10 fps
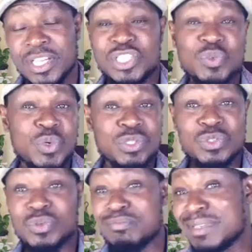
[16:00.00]
she was
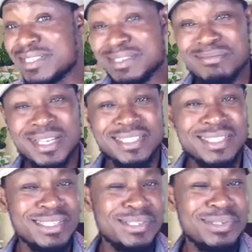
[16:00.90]
too busy
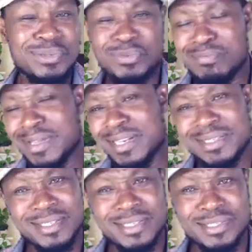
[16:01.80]
imagining too many
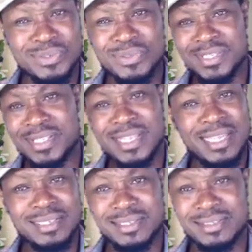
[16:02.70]
things to see
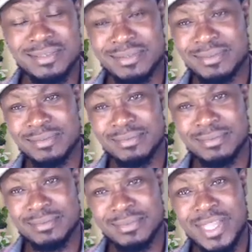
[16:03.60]
that.
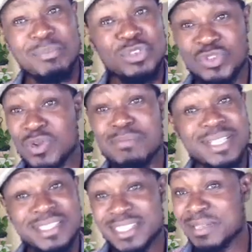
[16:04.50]
I'm sure by
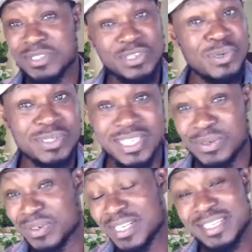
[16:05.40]
the time she got down
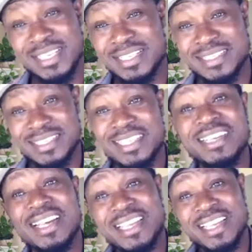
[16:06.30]
on her knees, in
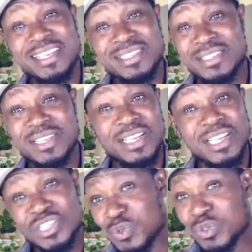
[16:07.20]
her head,
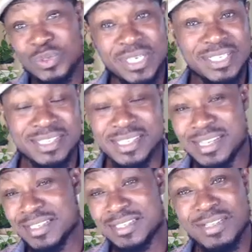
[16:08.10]
she was already seeing
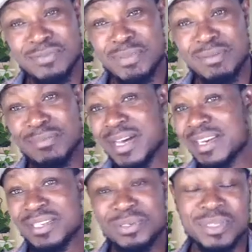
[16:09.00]
herself being
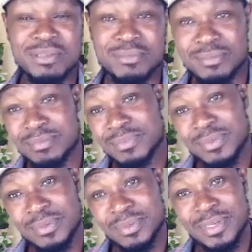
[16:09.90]
married to him
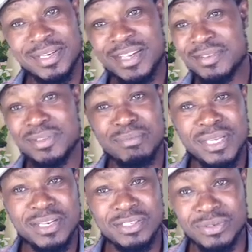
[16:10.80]
and having
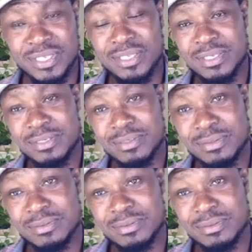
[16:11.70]
biracial kids.